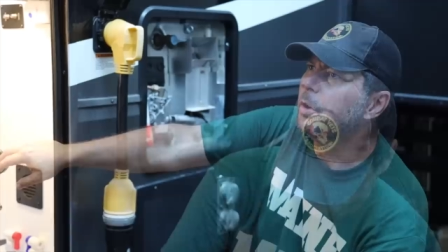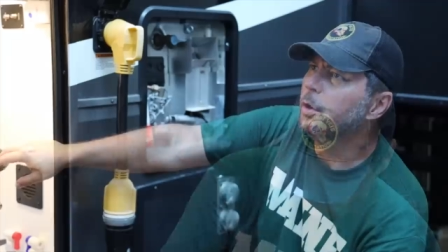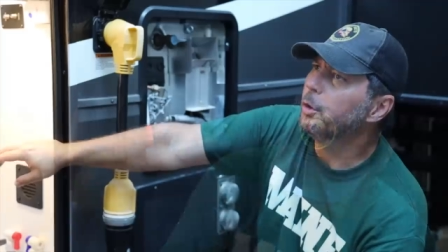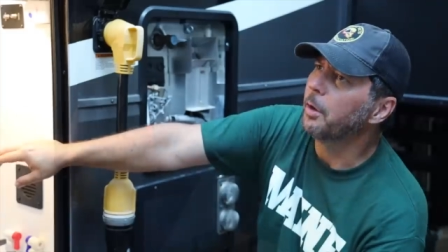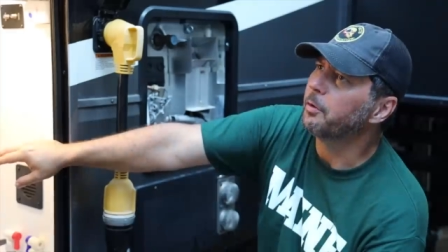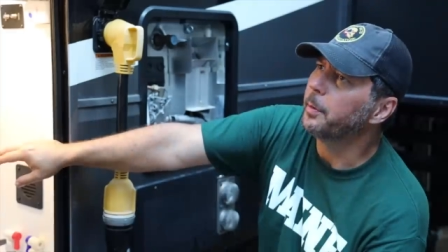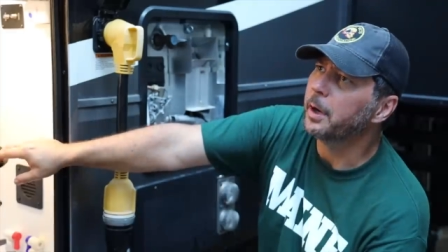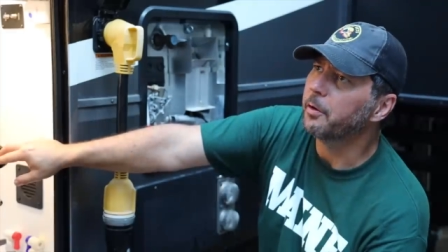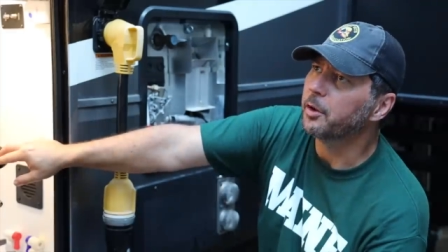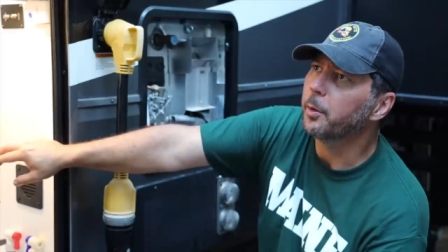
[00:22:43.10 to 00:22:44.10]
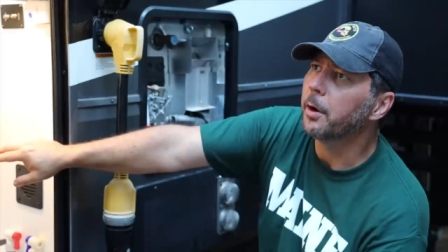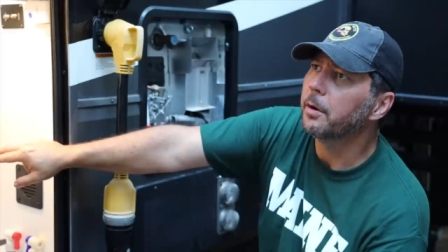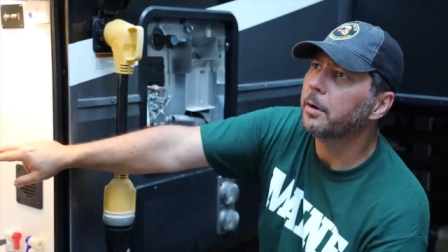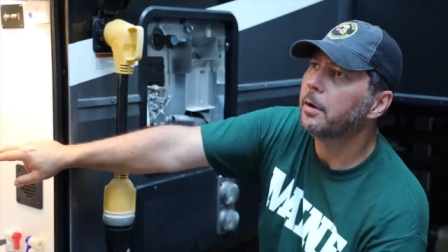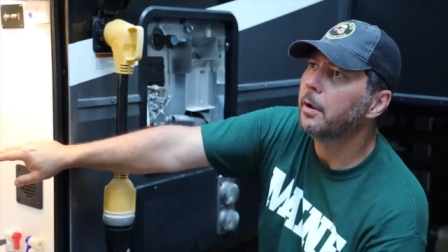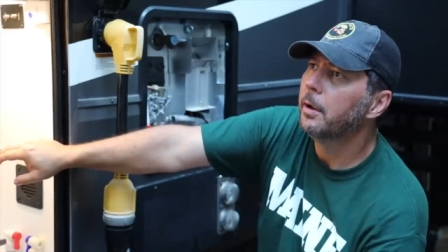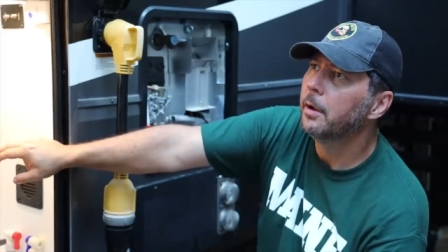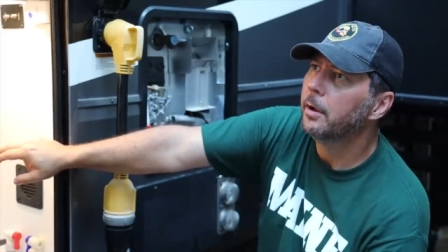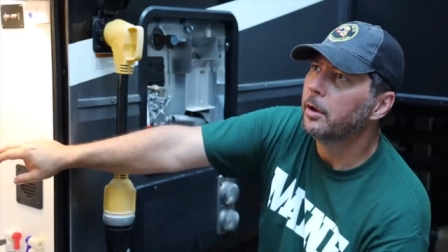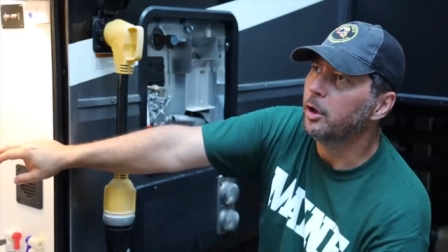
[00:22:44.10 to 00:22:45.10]
you can talk to be over this part. I can
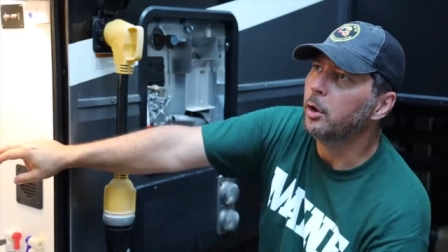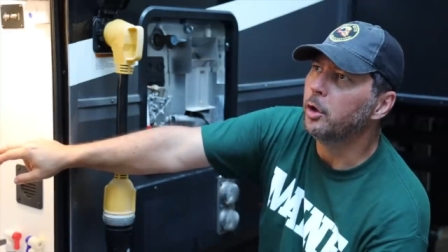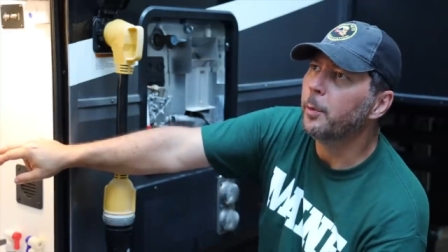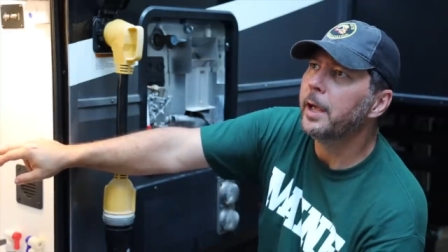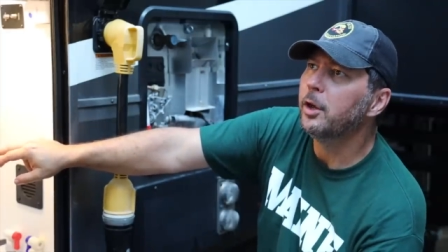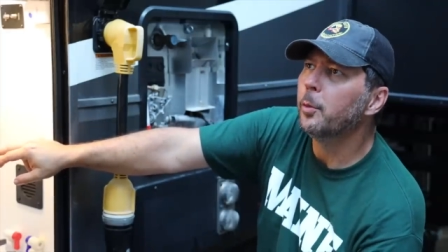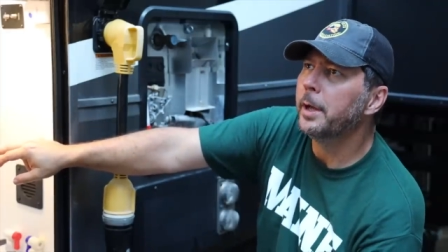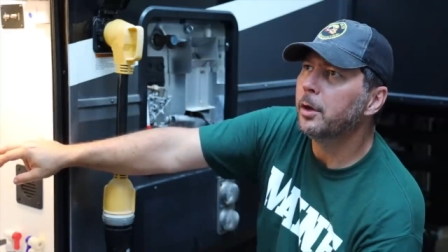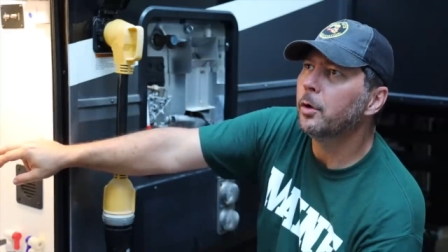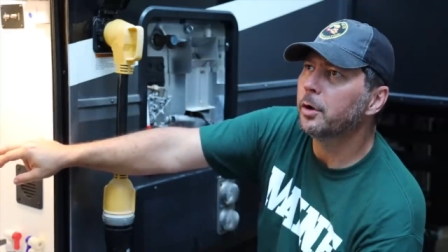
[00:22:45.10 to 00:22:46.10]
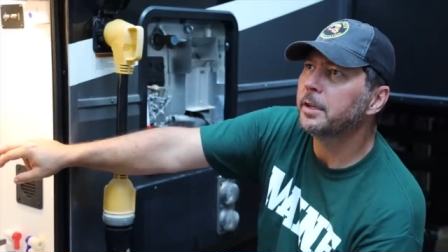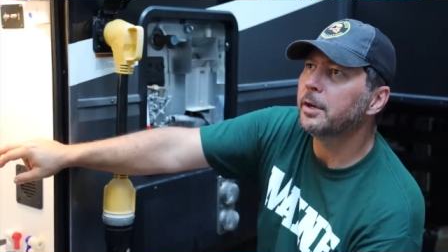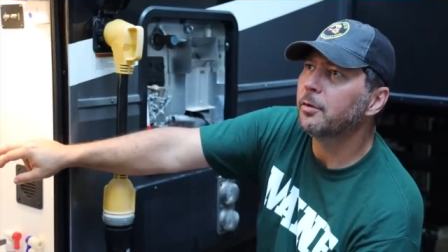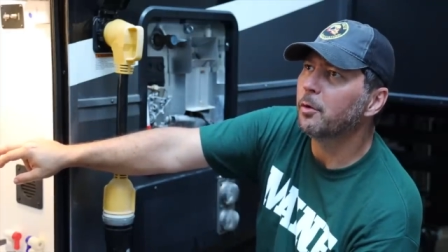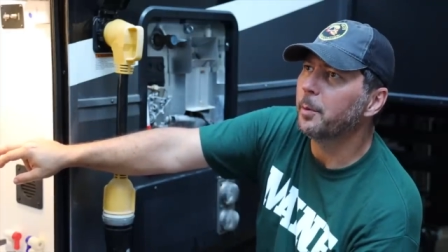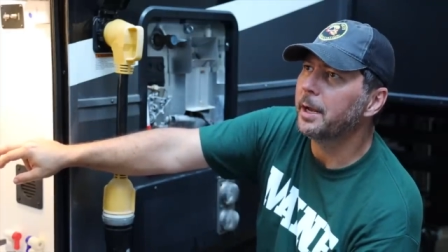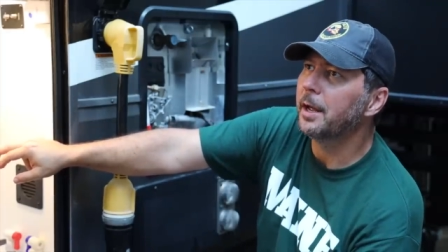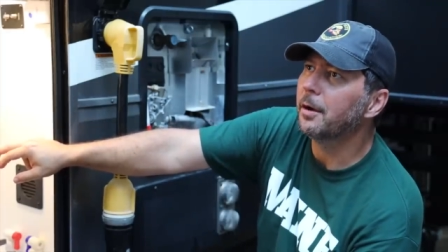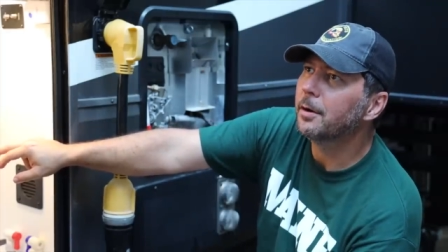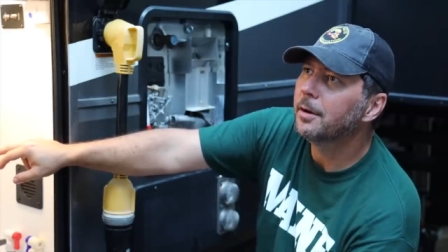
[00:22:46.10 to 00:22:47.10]
go cook you, you may, wings. You may go cook dinner for me now.
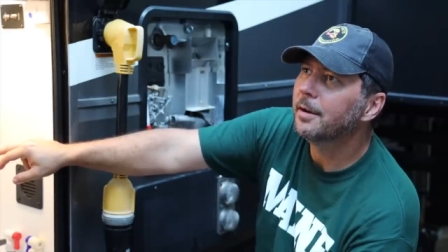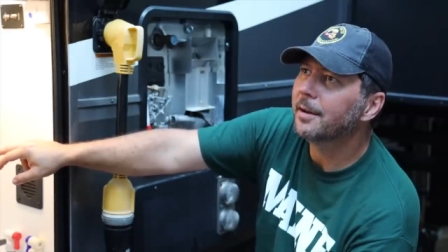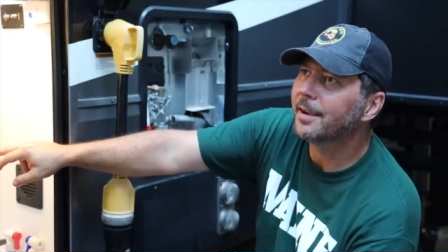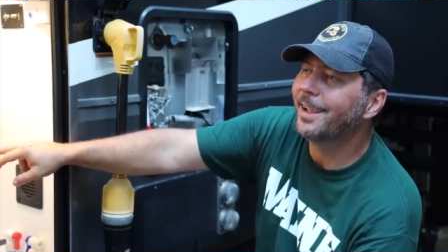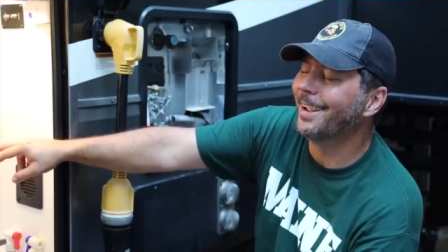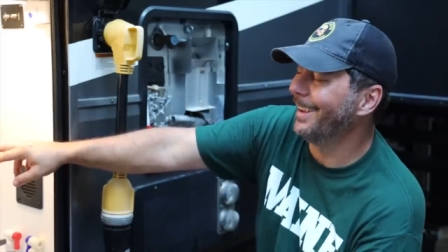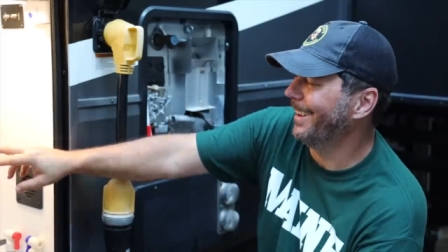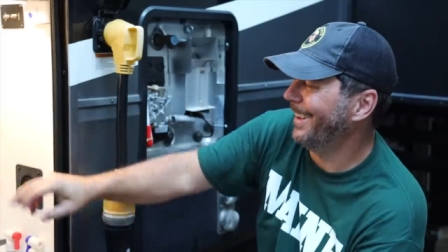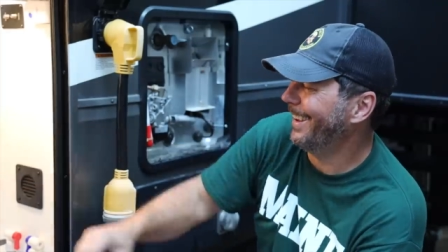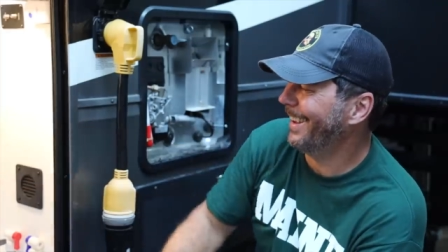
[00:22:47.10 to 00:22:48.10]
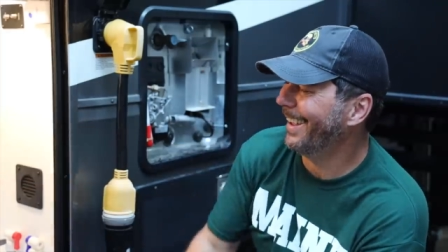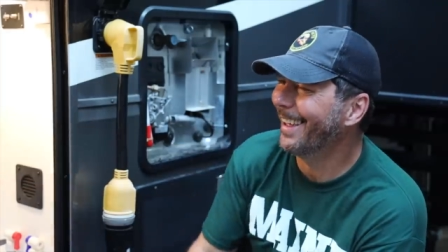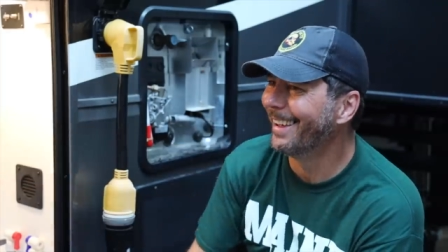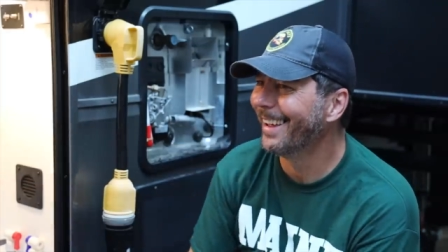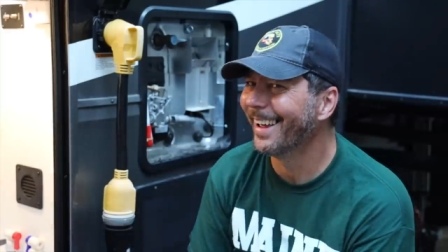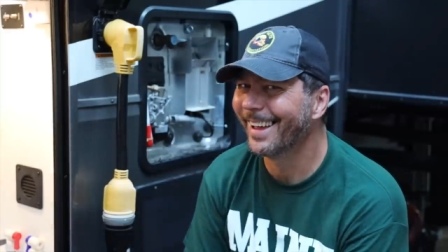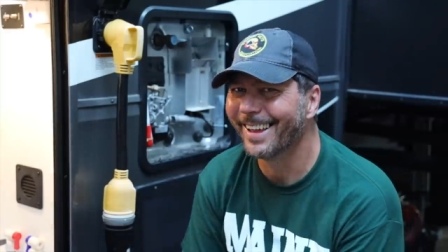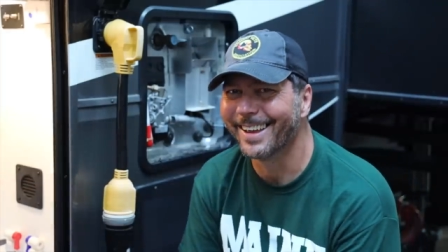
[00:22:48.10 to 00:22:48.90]
I'm allowed to go cook dinner for you